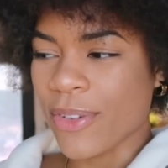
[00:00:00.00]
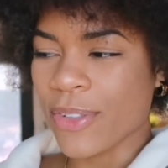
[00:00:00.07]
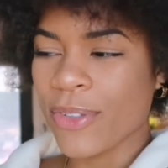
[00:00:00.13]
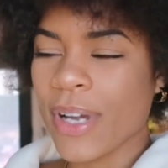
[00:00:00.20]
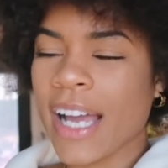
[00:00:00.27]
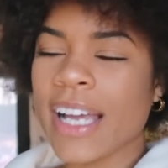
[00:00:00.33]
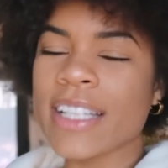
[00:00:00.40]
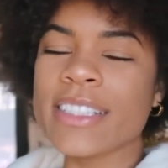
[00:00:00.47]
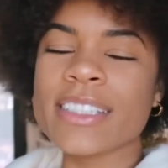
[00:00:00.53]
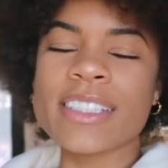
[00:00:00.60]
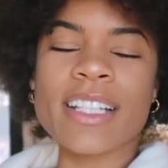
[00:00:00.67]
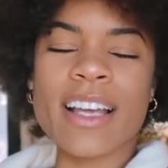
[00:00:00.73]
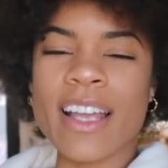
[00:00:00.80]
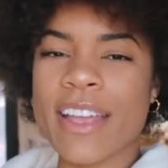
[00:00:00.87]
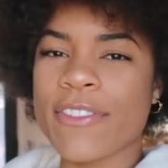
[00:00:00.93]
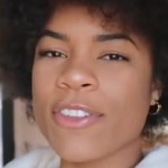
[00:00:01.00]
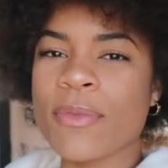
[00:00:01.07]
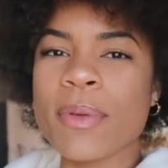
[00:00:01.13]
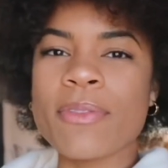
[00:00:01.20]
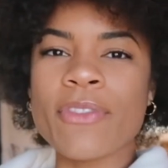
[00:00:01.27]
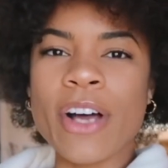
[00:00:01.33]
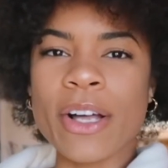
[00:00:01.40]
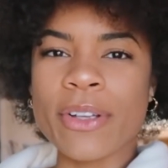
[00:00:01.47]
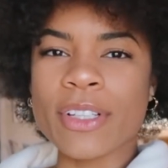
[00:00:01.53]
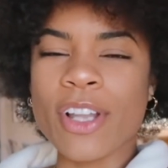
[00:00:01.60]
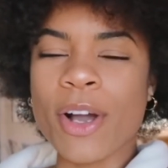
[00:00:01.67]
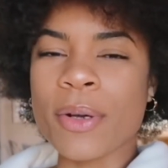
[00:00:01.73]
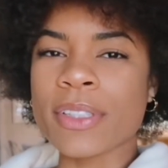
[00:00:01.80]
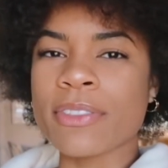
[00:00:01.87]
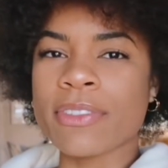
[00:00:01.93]
You guys, if you've been following
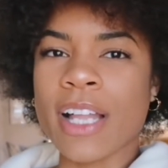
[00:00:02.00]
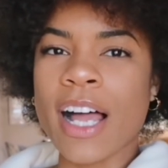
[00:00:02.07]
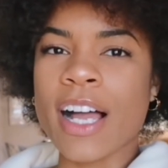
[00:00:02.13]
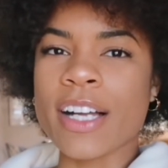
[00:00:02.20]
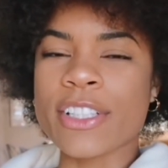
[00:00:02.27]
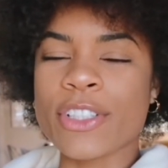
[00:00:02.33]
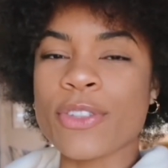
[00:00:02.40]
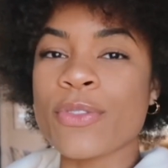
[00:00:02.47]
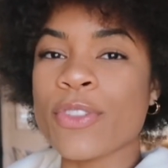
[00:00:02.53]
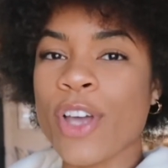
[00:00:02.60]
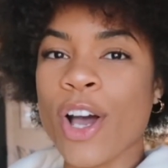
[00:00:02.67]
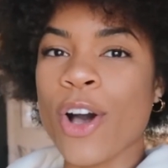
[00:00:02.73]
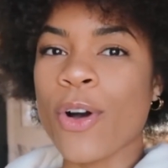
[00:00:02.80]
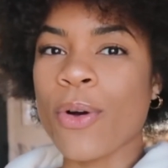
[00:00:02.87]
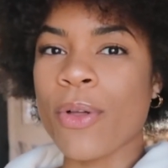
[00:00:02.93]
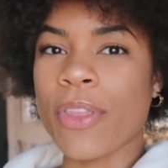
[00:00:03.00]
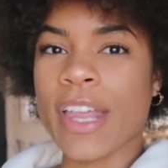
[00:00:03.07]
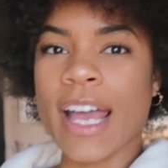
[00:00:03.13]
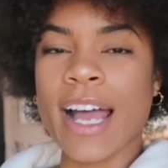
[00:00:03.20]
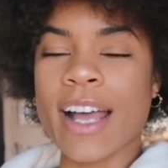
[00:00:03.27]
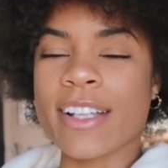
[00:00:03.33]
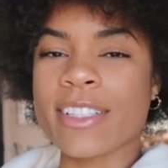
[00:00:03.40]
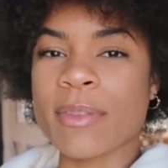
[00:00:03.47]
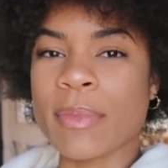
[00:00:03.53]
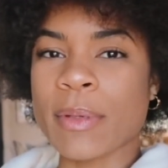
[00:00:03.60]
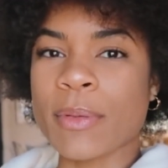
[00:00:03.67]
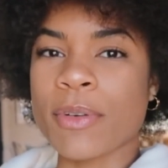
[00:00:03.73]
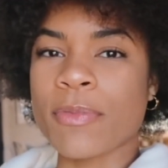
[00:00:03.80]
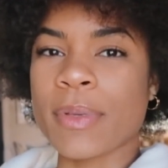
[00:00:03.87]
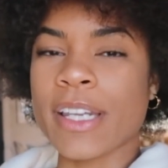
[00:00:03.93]
along with the vlogs, you know that some
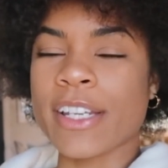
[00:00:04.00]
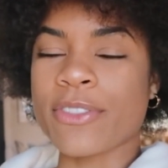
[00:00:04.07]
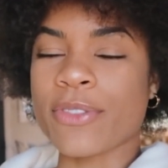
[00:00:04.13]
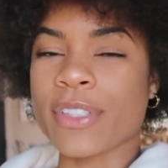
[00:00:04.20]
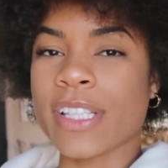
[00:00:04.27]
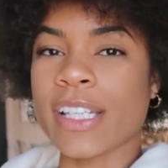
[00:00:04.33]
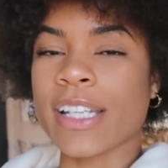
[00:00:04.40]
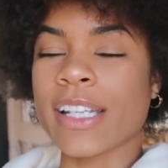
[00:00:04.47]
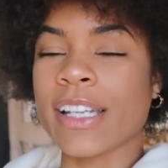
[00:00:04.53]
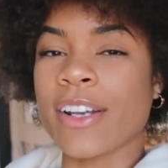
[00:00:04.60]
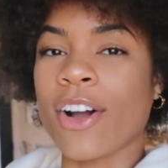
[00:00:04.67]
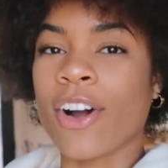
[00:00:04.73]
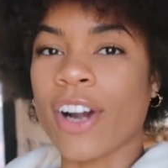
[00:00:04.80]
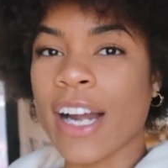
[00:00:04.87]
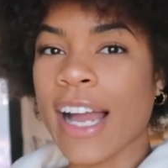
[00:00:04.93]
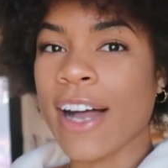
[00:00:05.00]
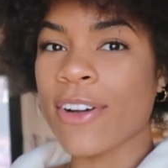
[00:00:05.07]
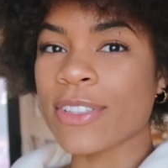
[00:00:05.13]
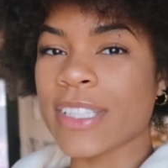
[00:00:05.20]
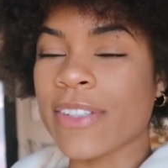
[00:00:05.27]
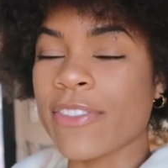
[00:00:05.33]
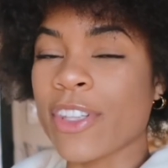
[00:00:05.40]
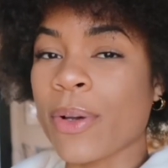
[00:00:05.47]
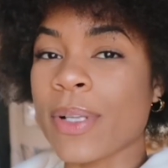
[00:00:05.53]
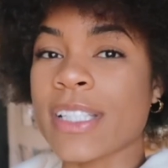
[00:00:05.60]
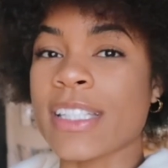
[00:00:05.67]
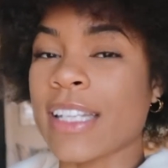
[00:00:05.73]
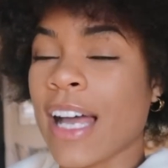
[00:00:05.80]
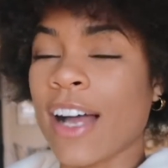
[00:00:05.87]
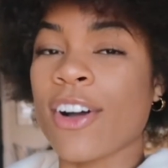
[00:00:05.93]
people have been interested in our house, even though
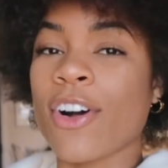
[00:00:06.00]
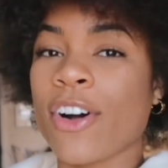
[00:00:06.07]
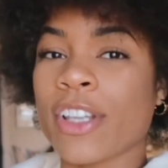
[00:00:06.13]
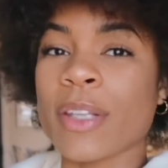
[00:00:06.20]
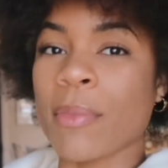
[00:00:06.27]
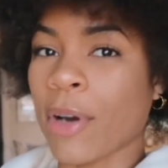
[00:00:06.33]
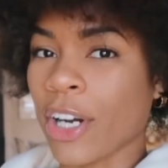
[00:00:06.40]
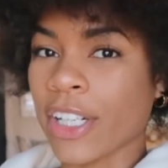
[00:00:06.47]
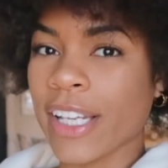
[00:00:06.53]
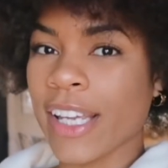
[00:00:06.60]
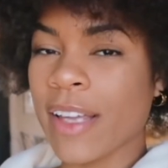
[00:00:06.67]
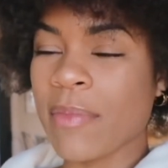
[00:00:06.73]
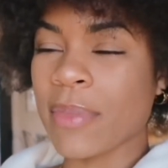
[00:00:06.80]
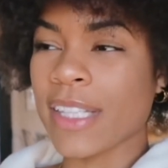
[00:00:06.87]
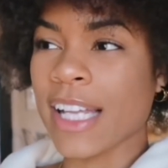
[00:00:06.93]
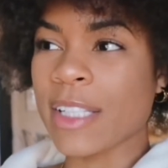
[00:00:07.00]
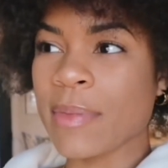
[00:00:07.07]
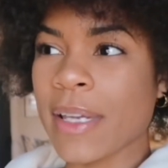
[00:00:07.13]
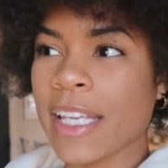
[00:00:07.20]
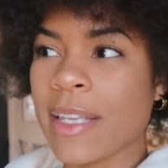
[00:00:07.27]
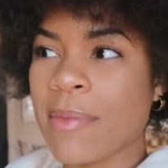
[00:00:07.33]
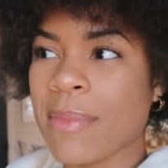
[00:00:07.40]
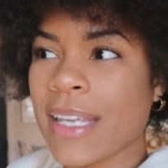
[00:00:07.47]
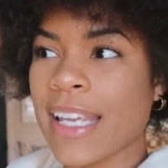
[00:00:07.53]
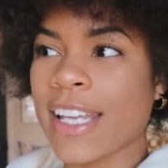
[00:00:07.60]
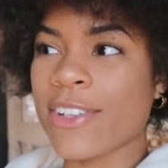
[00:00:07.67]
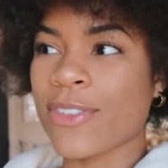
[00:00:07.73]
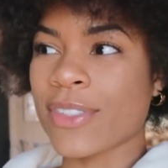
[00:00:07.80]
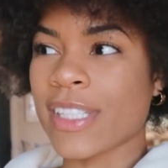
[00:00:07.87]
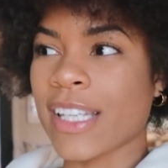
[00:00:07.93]
it's not on the market, but that's making me
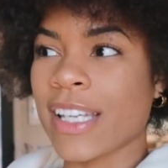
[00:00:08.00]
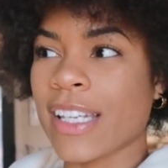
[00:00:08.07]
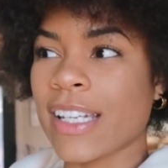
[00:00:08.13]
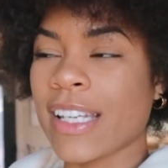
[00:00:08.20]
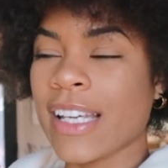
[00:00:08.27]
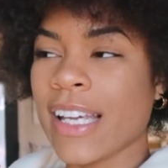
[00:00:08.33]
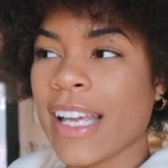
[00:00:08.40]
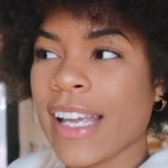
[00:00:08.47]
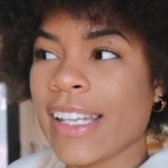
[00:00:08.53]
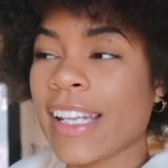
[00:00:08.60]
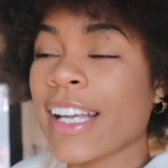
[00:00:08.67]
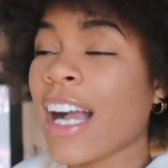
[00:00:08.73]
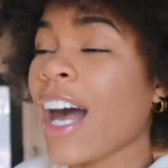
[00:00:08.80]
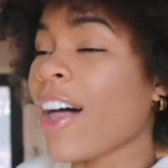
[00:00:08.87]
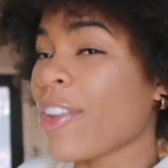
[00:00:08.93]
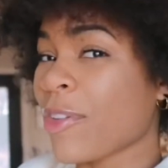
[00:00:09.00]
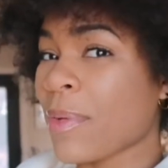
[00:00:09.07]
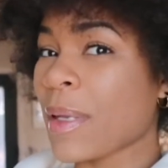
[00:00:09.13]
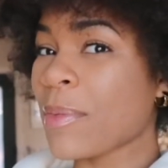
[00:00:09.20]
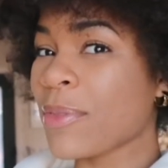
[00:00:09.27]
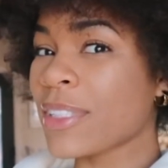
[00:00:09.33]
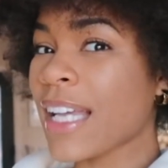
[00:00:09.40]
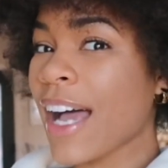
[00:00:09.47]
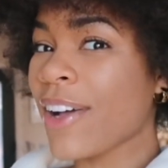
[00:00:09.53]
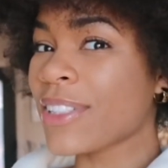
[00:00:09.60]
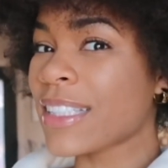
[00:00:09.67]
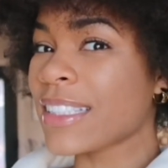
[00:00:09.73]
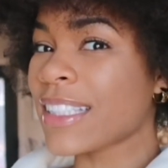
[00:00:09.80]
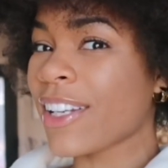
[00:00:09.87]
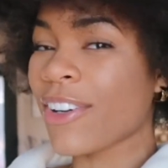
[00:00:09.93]
interested in like other people's
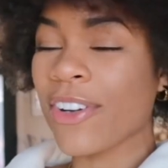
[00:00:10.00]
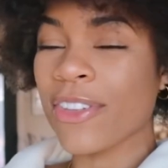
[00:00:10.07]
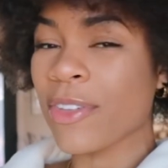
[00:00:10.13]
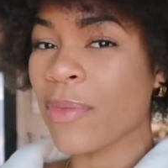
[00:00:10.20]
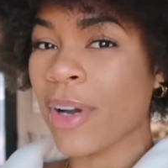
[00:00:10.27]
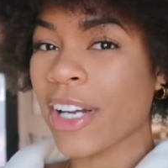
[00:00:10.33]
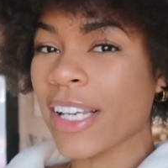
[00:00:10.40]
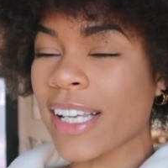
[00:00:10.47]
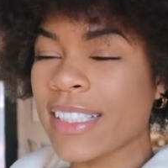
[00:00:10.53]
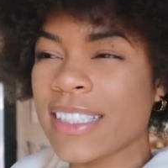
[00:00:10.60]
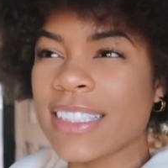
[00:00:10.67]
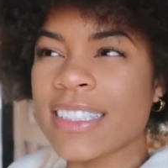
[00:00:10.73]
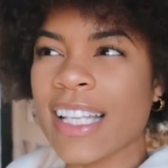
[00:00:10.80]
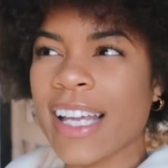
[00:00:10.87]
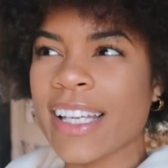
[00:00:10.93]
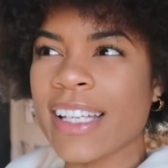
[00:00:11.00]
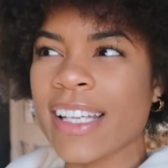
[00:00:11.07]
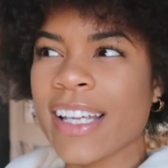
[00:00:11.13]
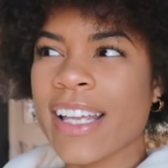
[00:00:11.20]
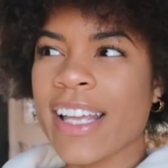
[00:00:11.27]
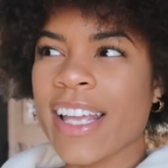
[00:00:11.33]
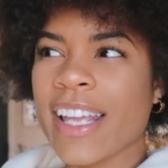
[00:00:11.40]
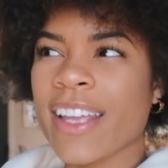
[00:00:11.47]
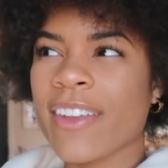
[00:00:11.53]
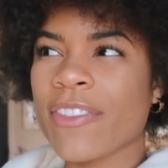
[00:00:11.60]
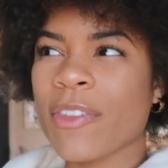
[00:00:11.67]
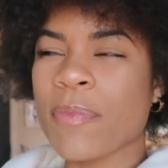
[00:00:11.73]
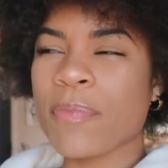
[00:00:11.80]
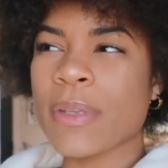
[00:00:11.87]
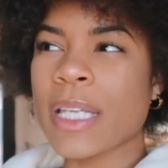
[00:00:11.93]
houses that are on the market. Cause it's like,
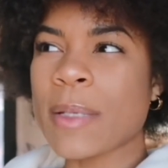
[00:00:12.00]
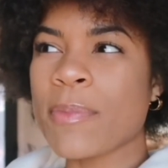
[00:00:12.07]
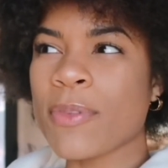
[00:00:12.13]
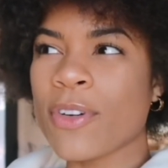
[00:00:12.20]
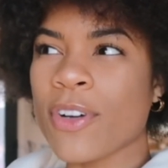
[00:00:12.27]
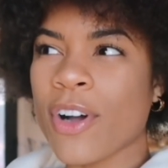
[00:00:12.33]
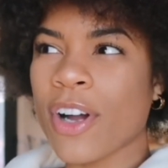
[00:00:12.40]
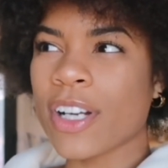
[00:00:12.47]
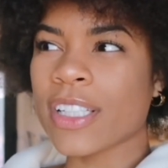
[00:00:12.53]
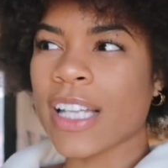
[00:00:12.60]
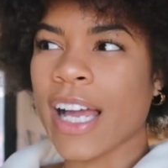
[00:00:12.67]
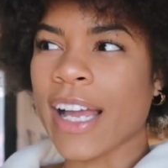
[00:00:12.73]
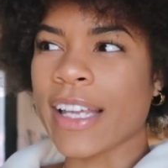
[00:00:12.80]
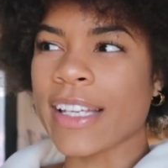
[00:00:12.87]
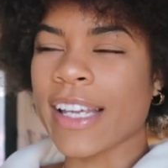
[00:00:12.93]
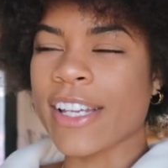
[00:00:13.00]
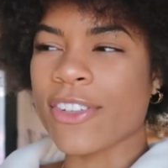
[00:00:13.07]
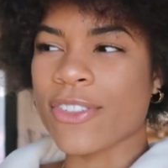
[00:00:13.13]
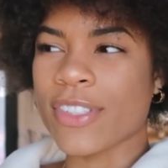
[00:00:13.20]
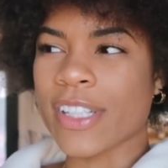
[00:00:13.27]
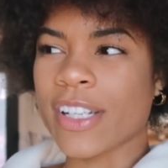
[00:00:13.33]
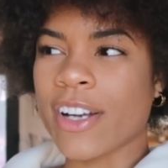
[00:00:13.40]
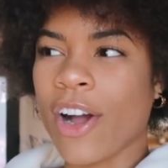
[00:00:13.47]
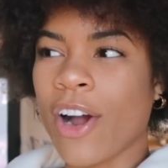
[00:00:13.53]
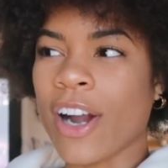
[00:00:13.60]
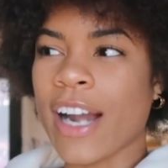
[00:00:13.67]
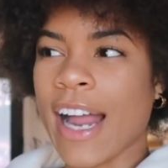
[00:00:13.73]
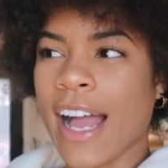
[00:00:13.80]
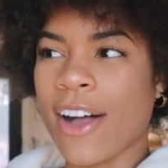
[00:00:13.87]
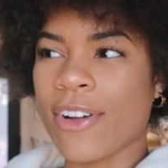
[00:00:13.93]
if people are like interested in
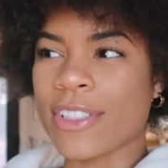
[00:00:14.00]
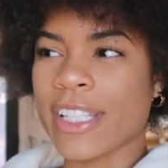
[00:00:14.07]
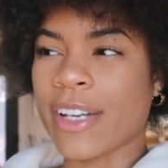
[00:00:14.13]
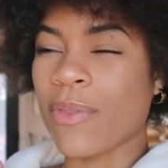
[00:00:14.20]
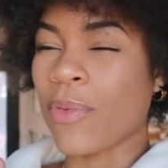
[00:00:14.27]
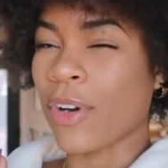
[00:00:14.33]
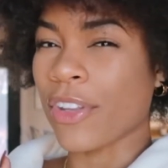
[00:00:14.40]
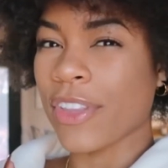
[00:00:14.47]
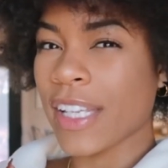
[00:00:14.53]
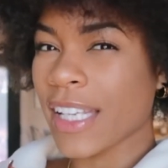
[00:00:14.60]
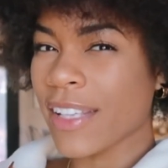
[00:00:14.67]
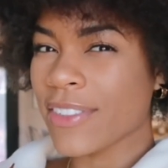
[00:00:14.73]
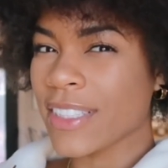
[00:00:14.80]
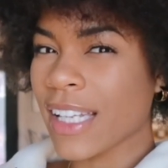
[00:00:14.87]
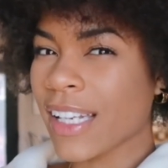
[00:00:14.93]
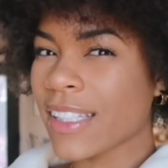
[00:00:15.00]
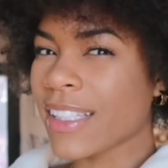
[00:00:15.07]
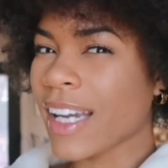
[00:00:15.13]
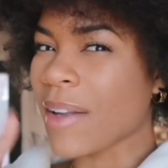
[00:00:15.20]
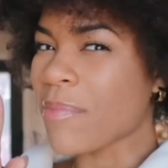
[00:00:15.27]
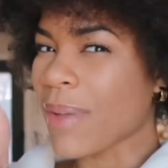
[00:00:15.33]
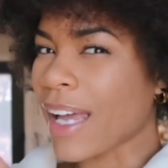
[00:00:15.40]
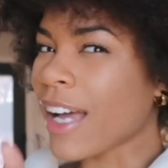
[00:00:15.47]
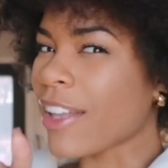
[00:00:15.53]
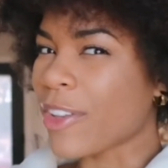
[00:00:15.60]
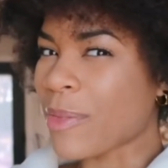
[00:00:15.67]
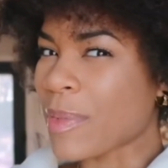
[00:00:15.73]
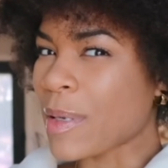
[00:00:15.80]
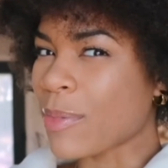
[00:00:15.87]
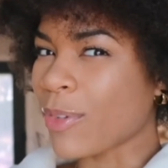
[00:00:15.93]
our house and we're thinking of selling, then I bet
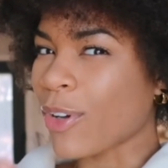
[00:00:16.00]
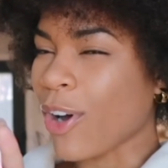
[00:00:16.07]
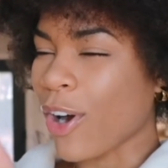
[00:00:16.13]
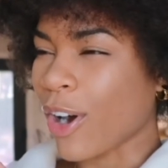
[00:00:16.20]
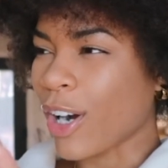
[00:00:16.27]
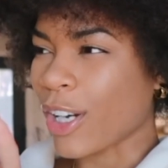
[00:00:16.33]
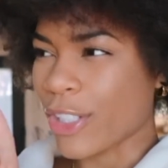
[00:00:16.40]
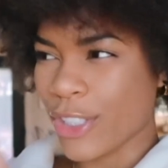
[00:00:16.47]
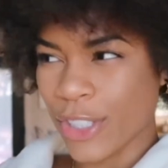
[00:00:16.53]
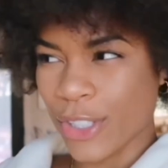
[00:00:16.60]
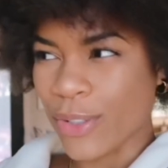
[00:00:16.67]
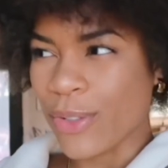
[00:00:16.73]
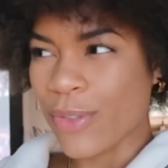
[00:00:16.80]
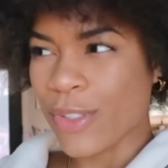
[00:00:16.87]
other people are too.